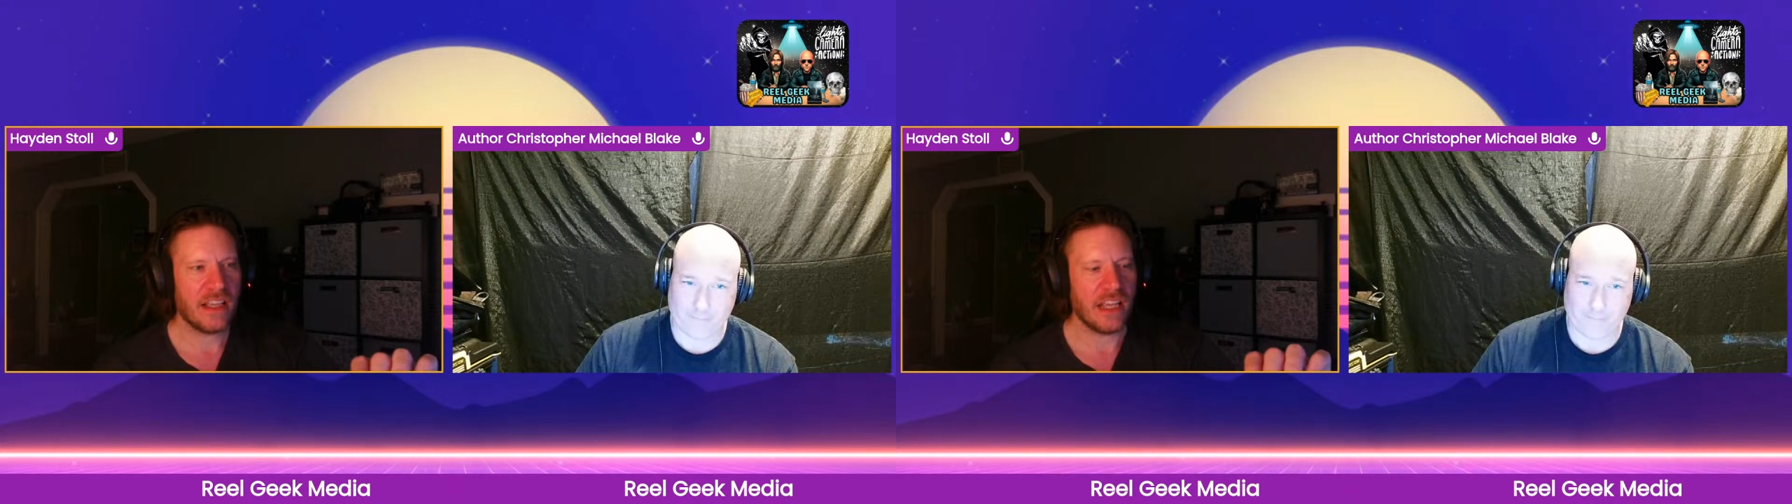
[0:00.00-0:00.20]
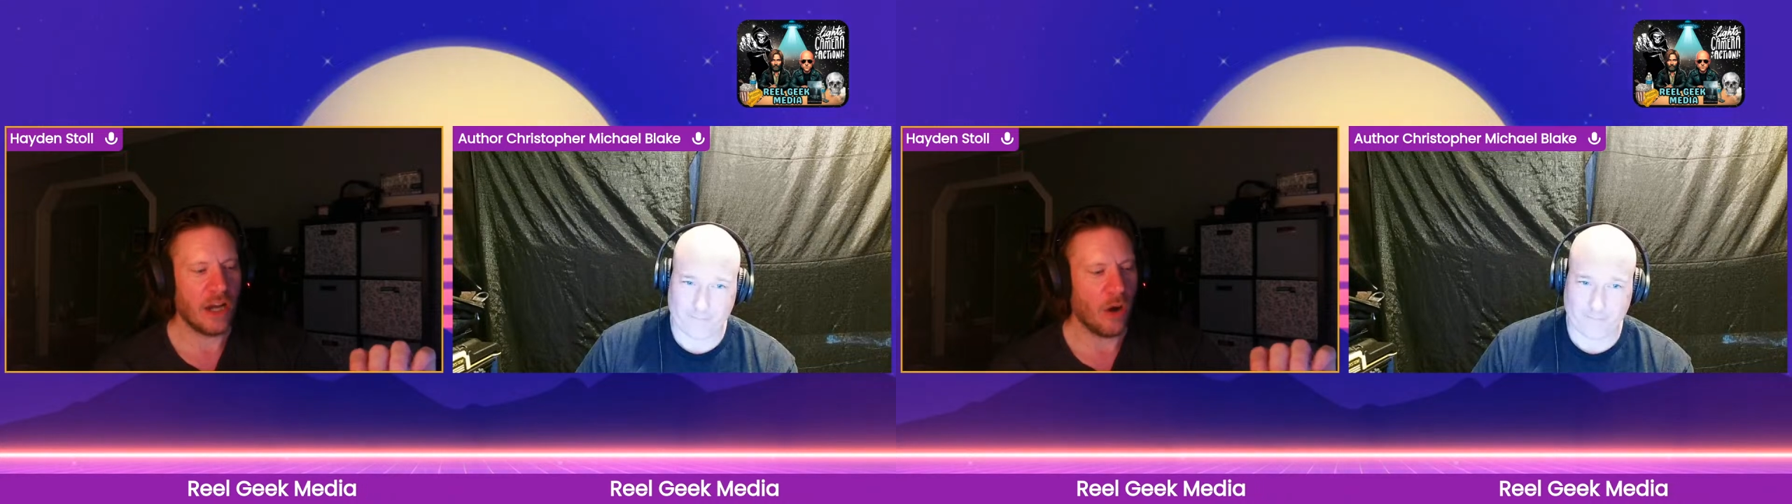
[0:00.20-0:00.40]

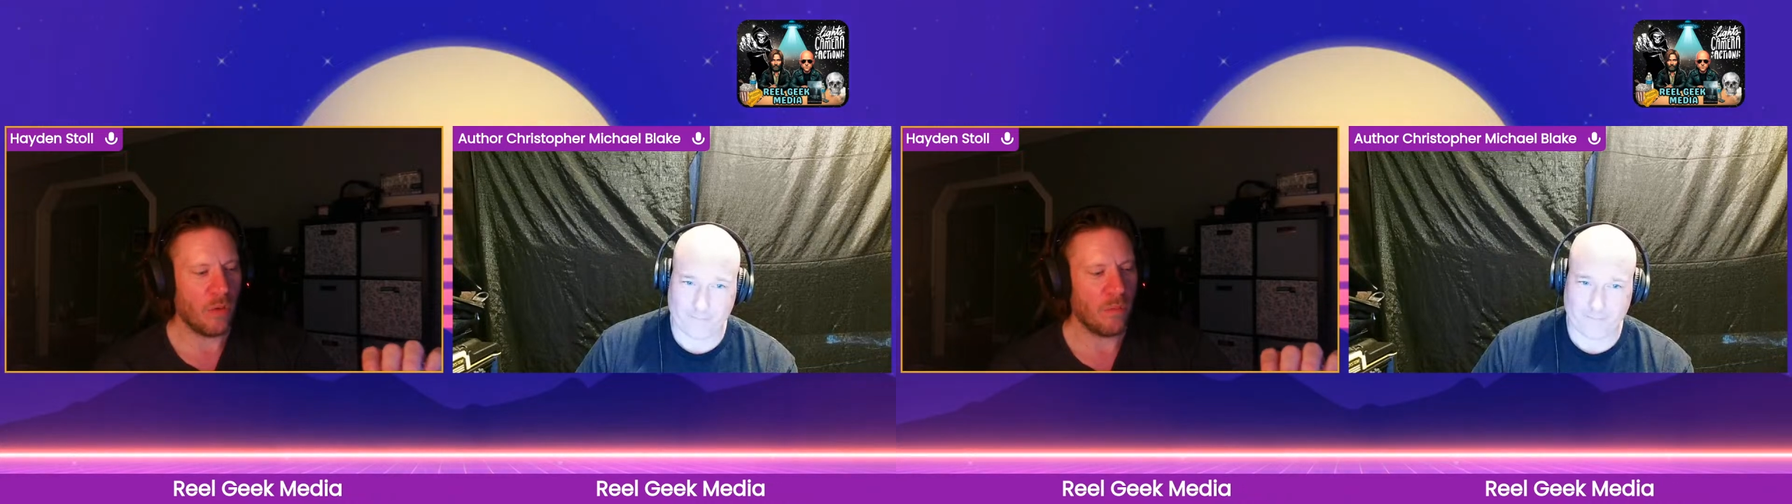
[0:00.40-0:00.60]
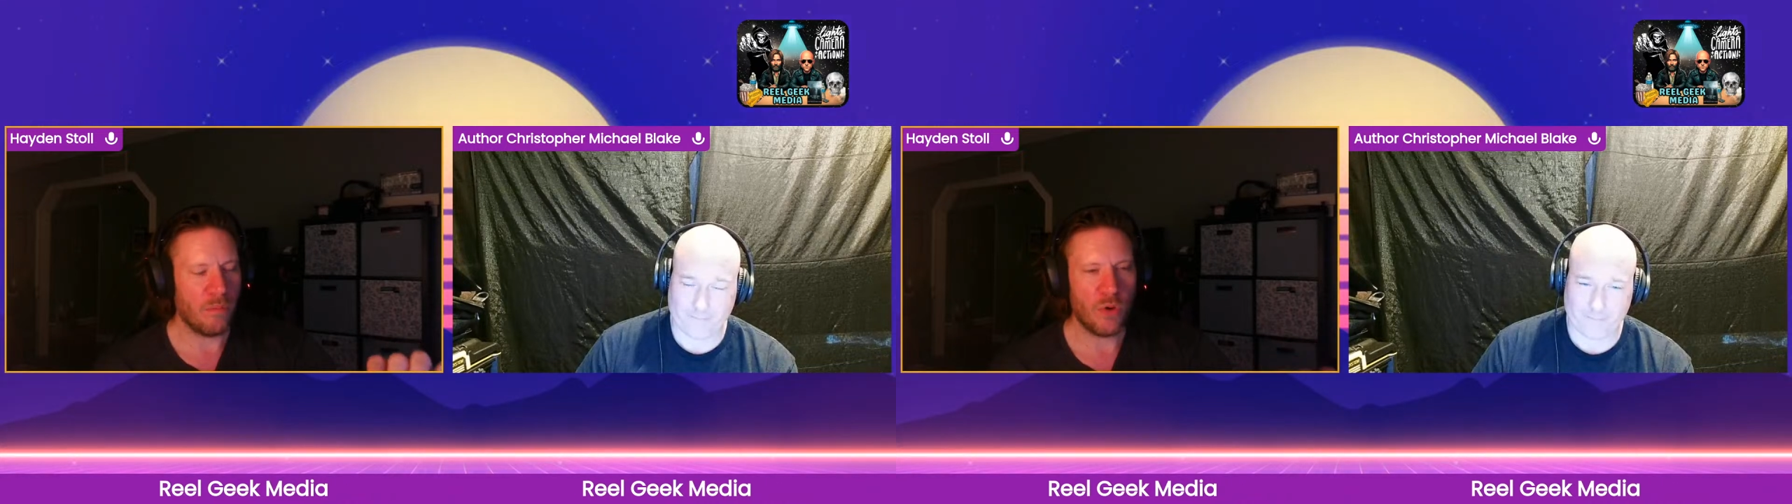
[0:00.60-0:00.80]

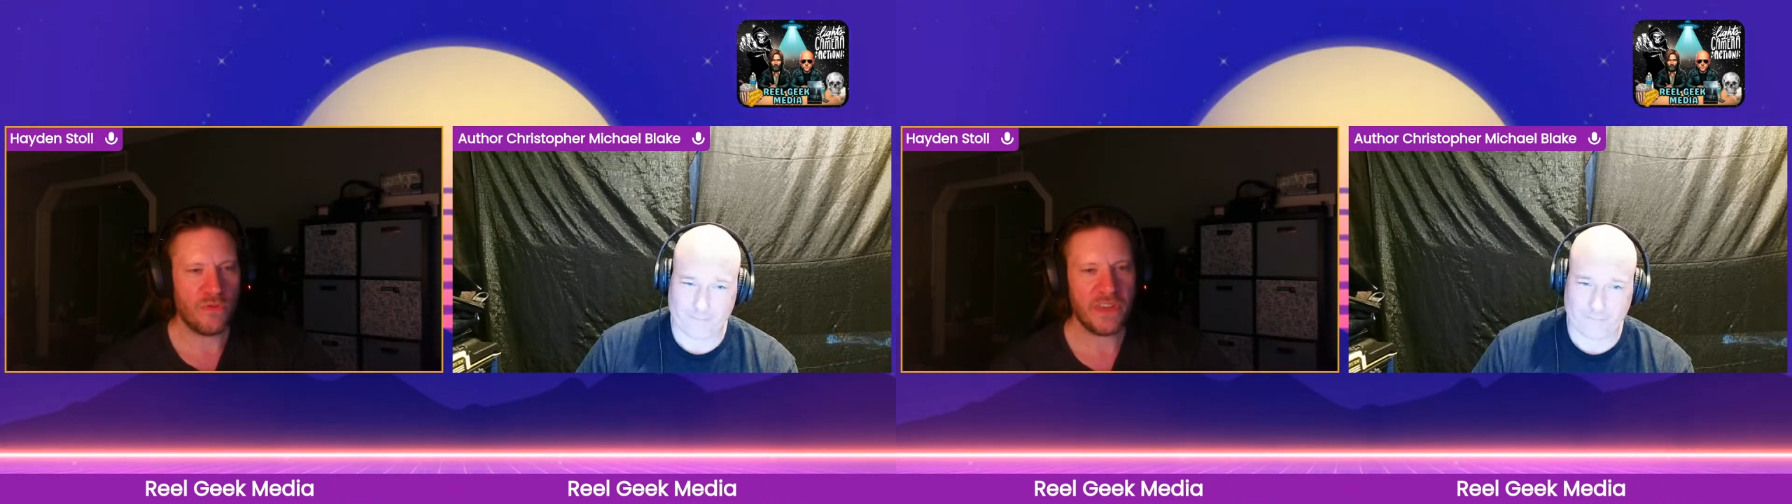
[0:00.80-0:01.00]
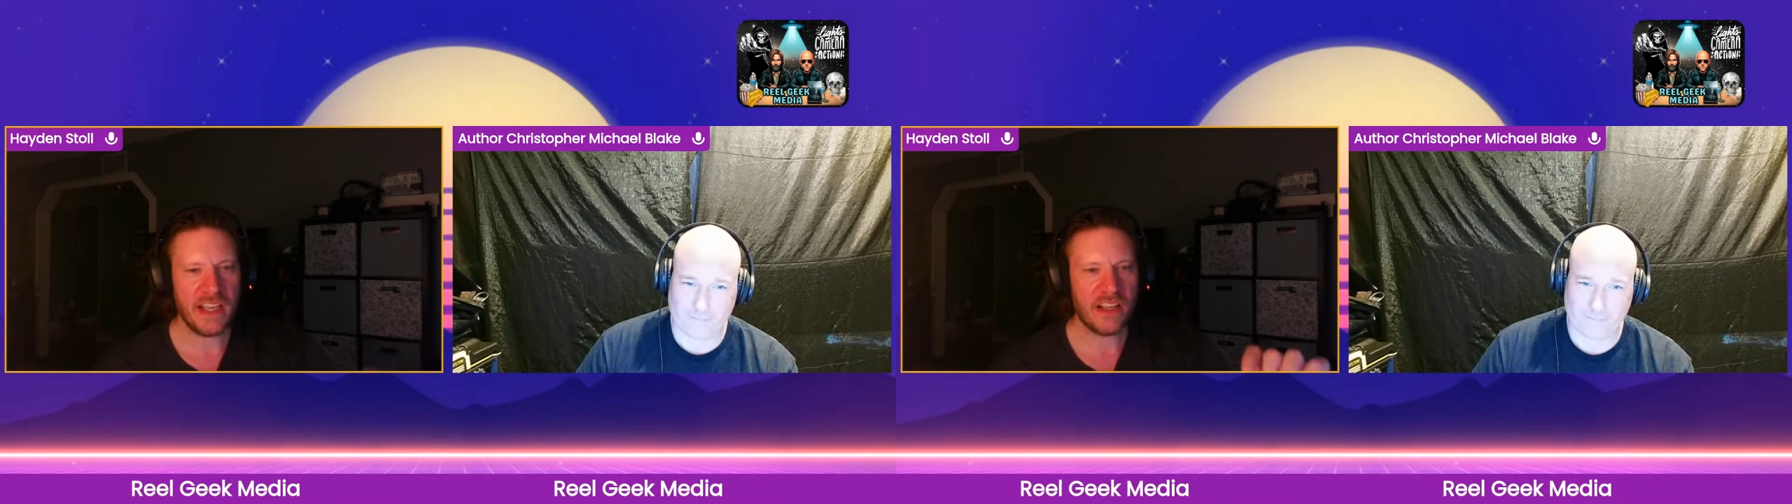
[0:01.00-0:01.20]

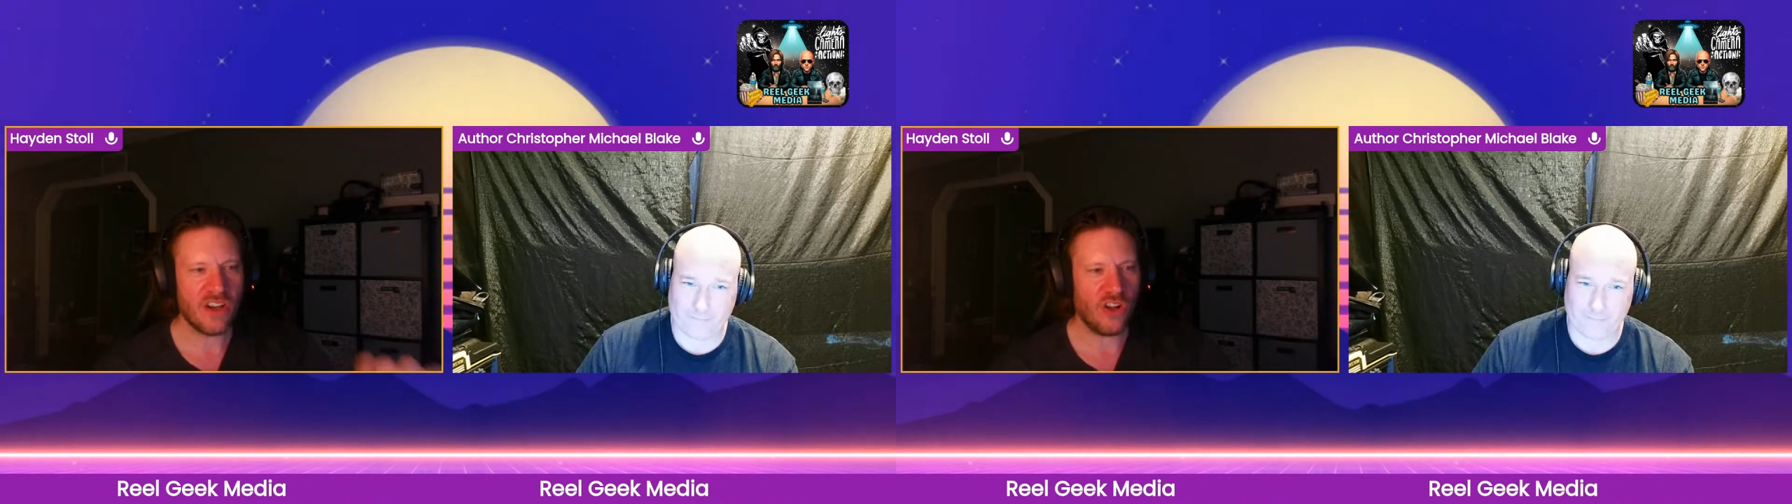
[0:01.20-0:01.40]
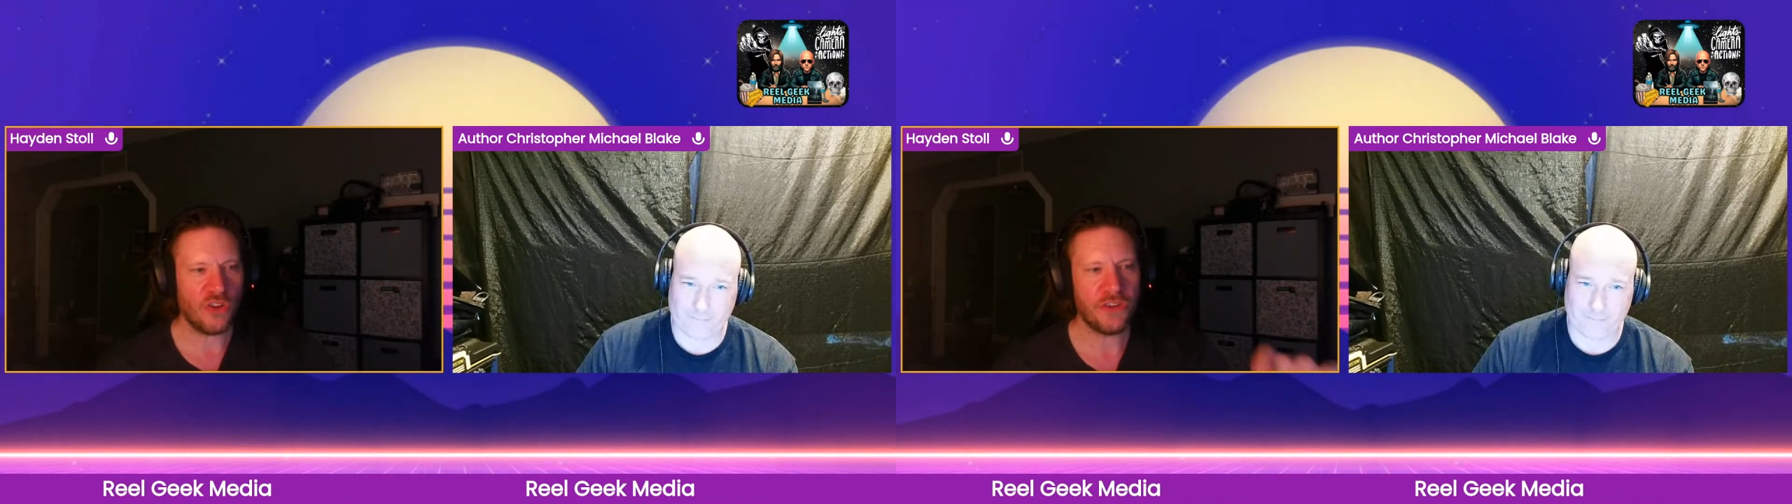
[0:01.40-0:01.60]
movie
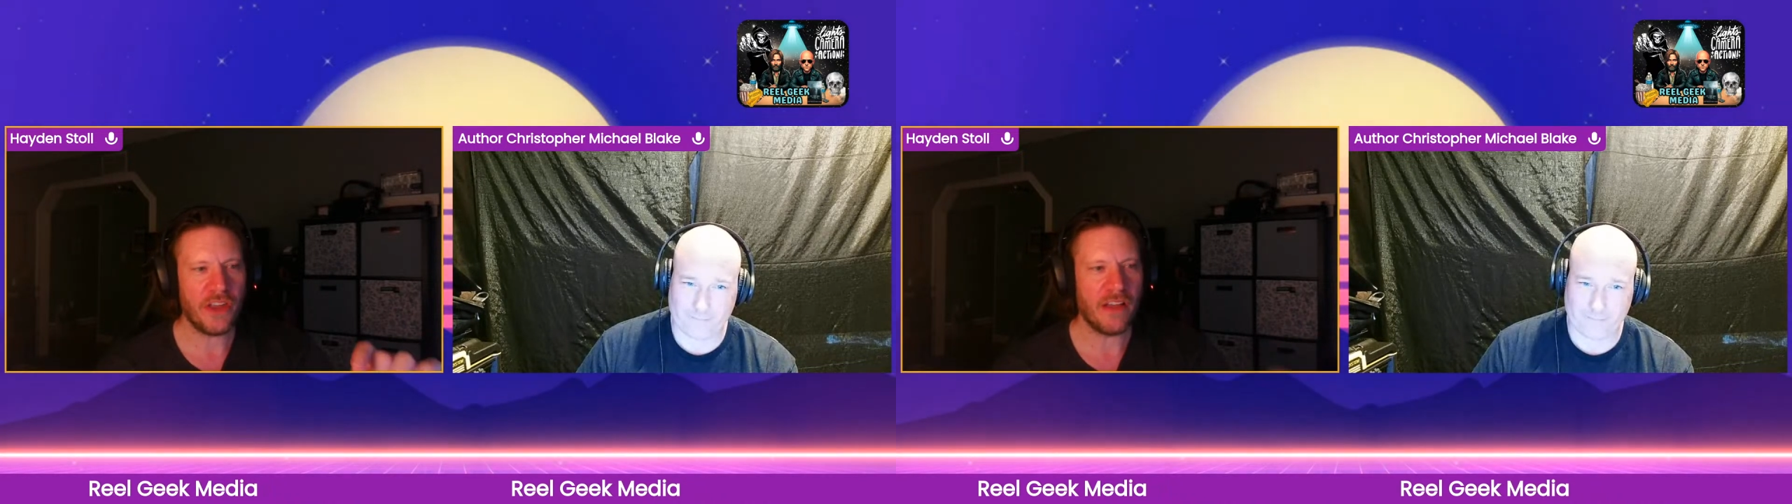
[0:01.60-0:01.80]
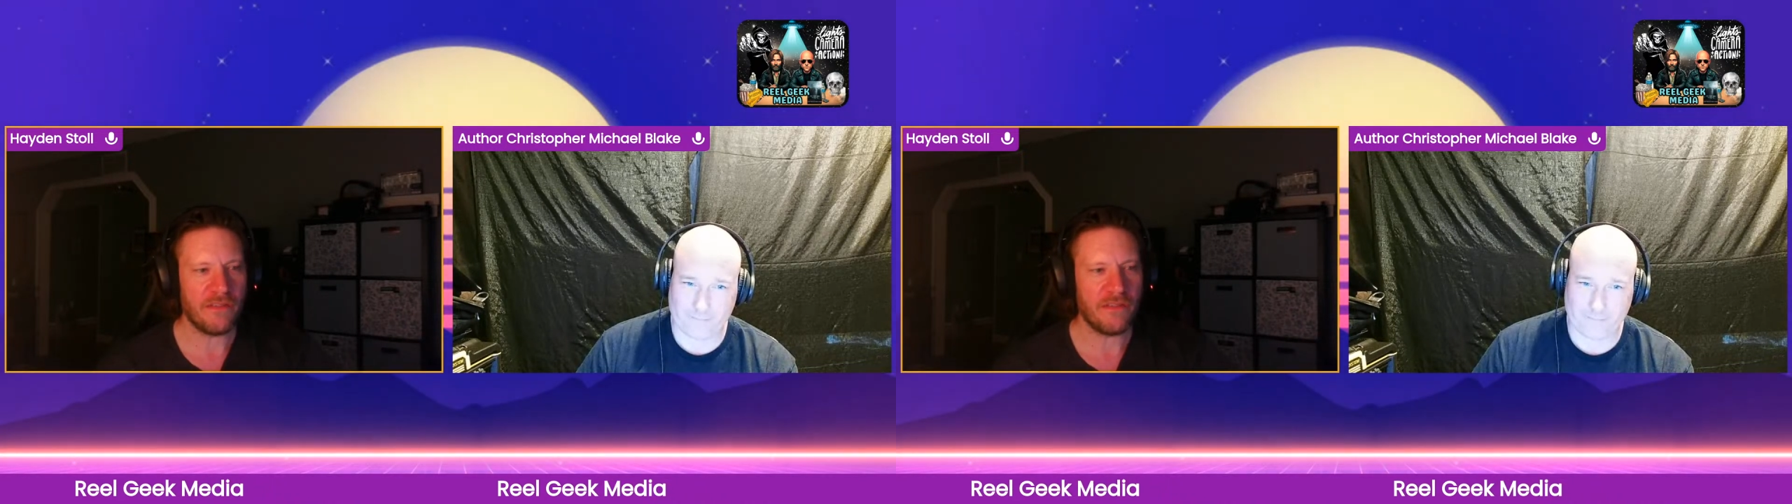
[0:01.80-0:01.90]
cult